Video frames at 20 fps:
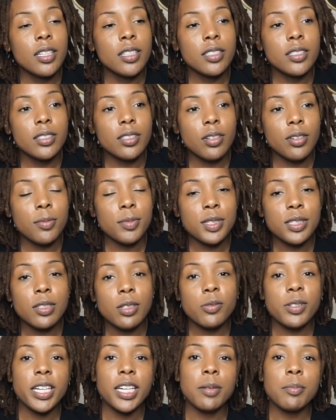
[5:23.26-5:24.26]
So I'm
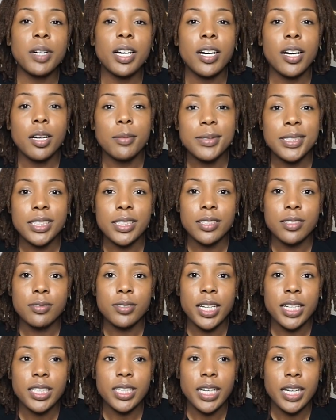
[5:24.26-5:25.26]
still weighing my options
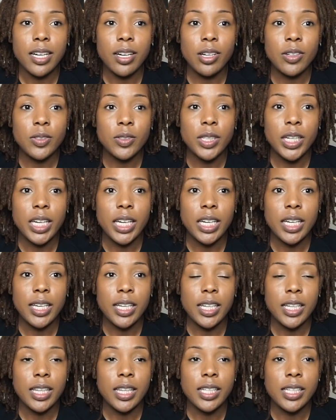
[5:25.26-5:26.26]
right now,
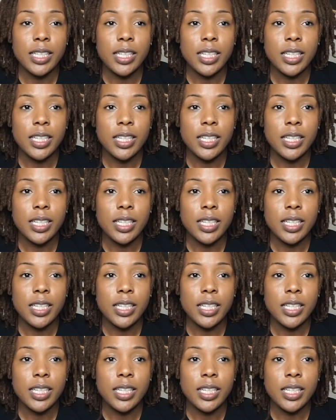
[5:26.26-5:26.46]
and